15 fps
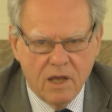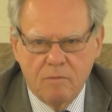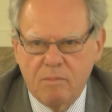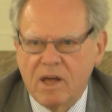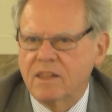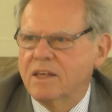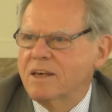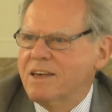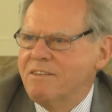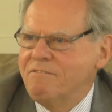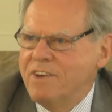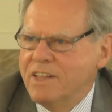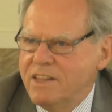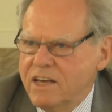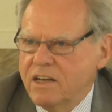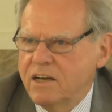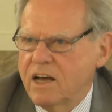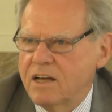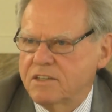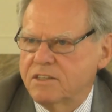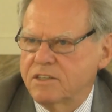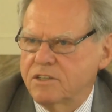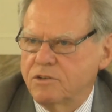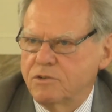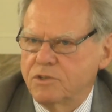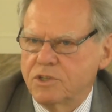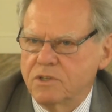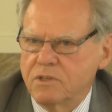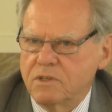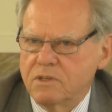But within
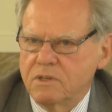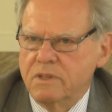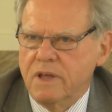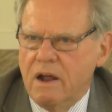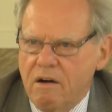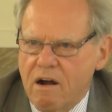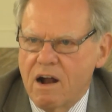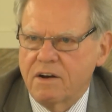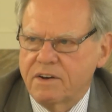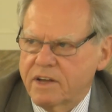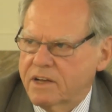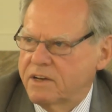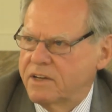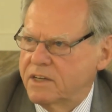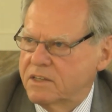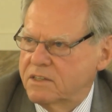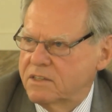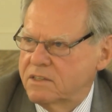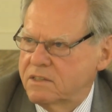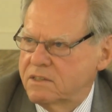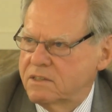constitution, there are techniques.